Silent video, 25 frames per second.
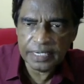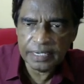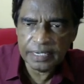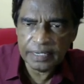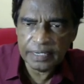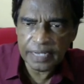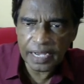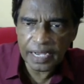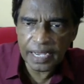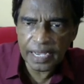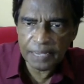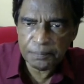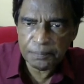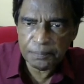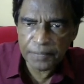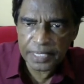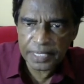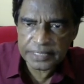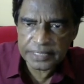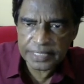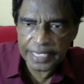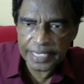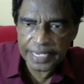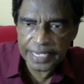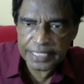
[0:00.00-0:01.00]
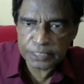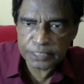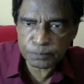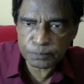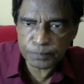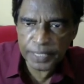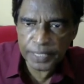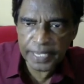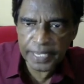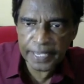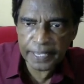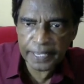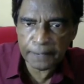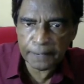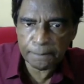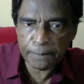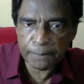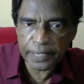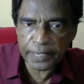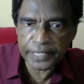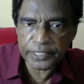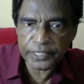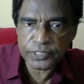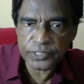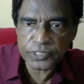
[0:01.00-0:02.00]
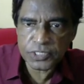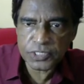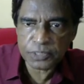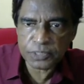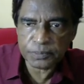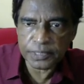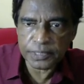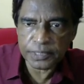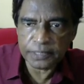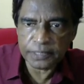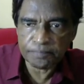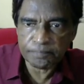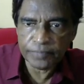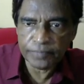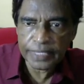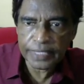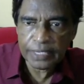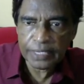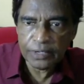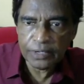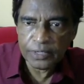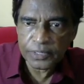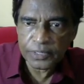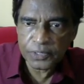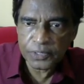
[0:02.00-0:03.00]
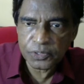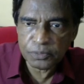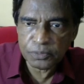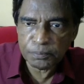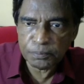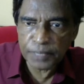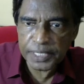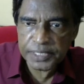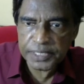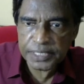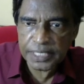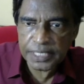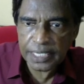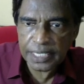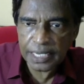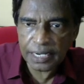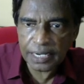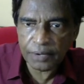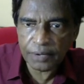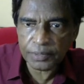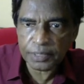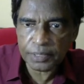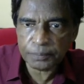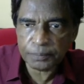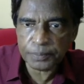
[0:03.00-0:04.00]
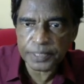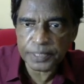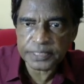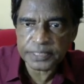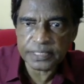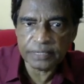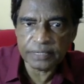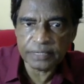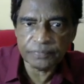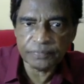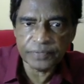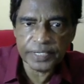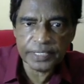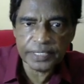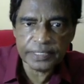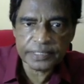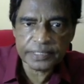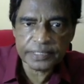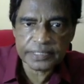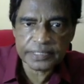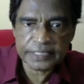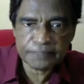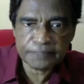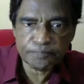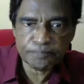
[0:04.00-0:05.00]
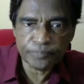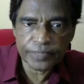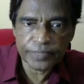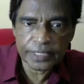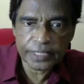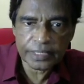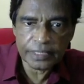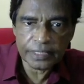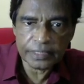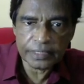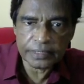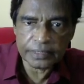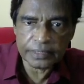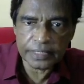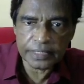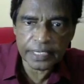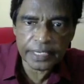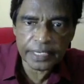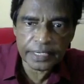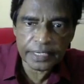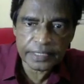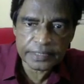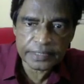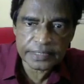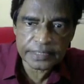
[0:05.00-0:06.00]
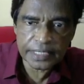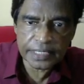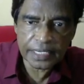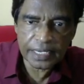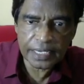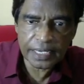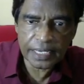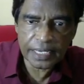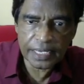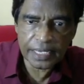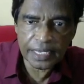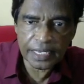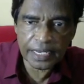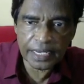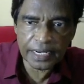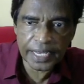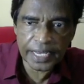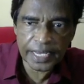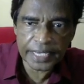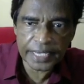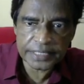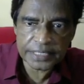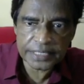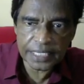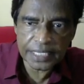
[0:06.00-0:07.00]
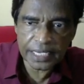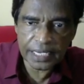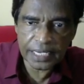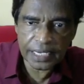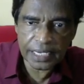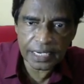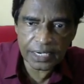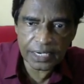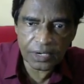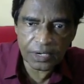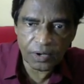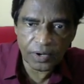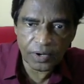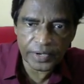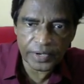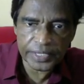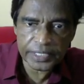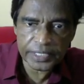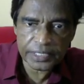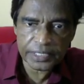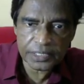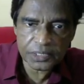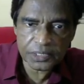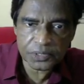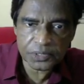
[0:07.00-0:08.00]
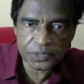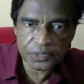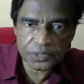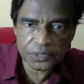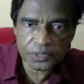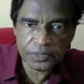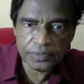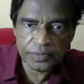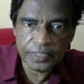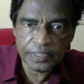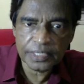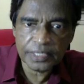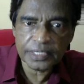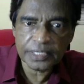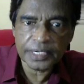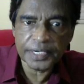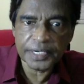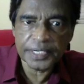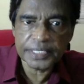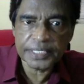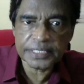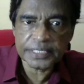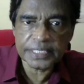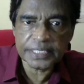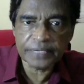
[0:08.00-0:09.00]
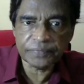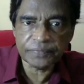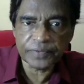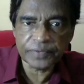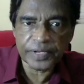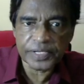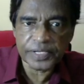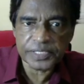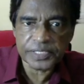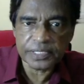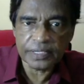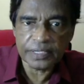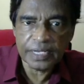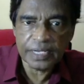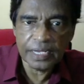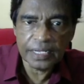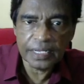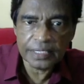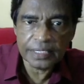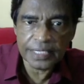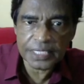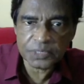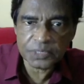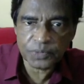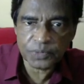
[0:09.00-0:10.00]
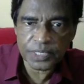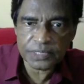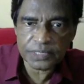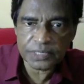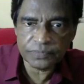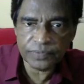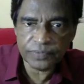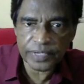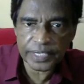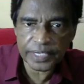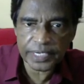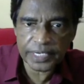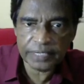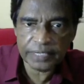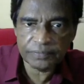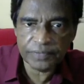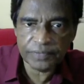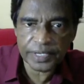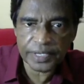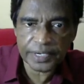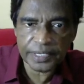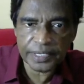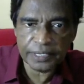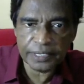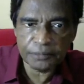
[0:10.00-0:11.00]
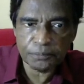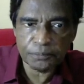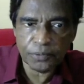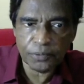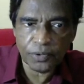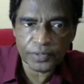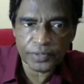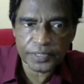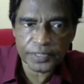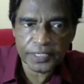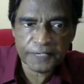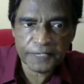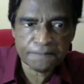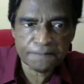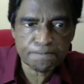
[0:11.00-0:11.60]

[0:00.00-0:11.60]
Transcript: I must expand my instrument to measure how the person feels, thinks, and acts according to this definition. That's why it's very, very important.